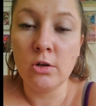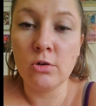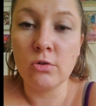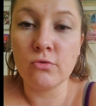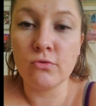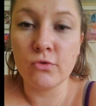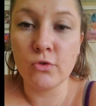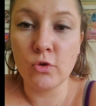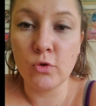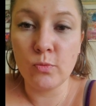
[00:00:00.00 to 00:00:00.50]

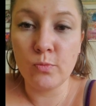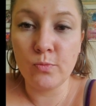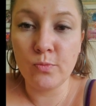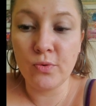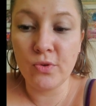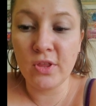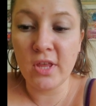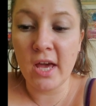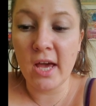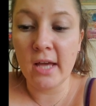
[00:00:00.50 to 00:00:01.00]
group
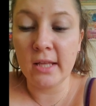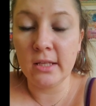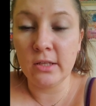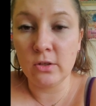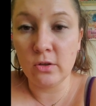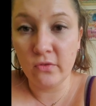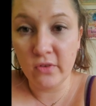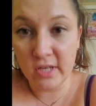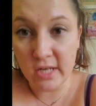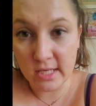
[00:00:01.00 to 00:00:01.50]
that,
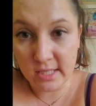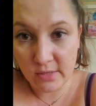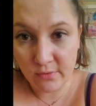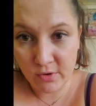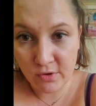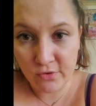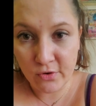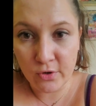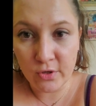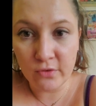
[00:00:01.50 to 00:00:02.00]
if he does have
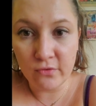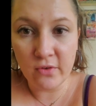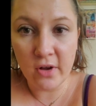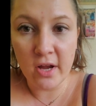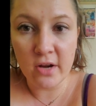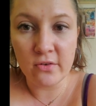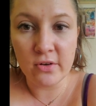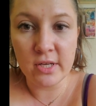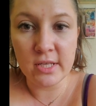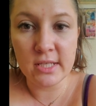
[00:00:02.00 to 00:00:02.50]

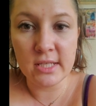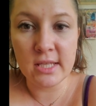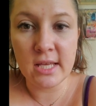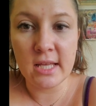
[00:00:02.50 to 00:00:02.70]
coronavirus,